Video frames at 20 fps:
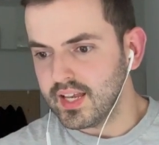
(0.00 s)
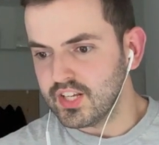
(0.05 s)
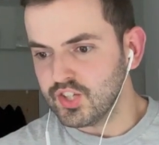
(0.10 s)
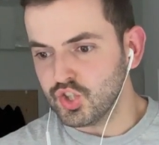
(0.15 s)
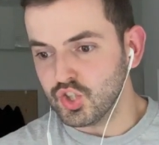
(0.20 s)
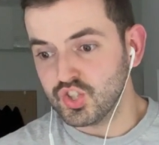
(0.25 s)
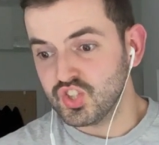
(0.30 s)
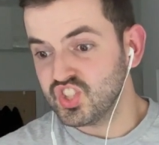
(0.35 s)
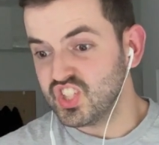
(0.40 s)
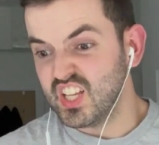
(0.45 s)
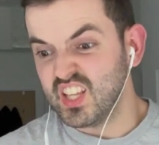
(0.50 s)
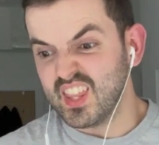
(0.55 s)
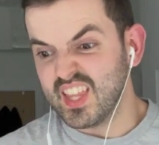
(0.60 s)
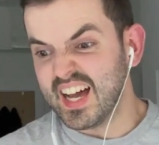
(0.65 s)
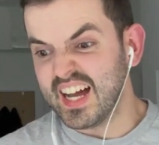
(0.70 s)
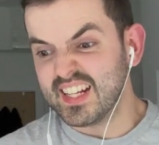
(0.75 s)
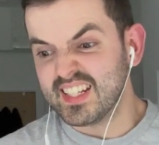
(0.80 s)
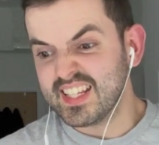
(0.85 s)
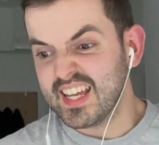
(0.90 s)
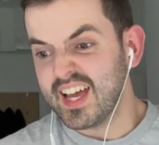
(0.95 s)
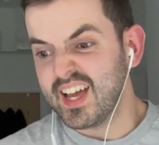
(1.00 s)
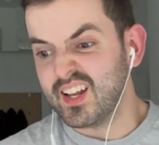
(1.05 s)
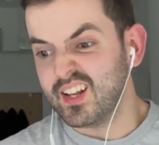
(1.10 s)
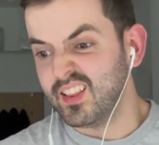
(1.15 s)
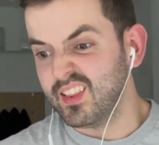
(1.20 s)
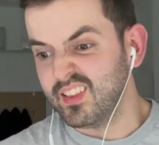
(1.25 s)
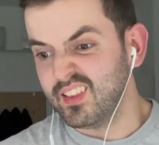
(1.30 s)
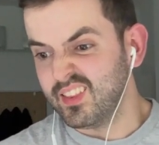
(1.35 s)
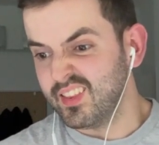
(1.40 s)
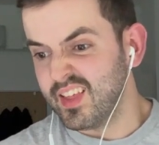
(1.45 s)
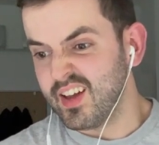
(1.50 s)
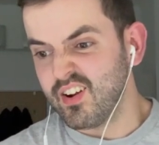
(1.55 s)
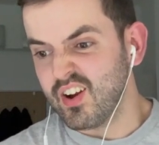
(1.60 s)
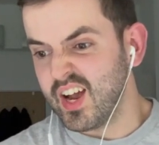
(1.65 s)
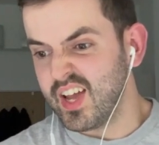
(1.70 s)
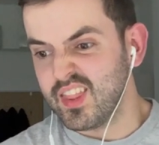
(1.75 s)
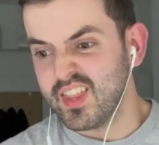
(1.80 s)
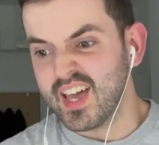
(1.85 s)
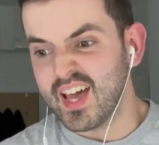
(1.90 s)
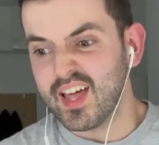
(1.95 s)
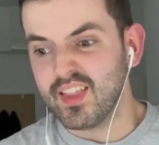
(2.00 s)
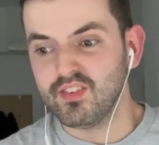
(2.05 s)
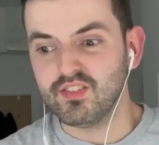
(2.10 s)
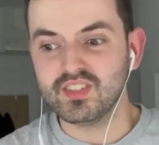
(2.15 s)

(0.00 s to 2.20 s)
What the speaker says: just in that 10 there, right there.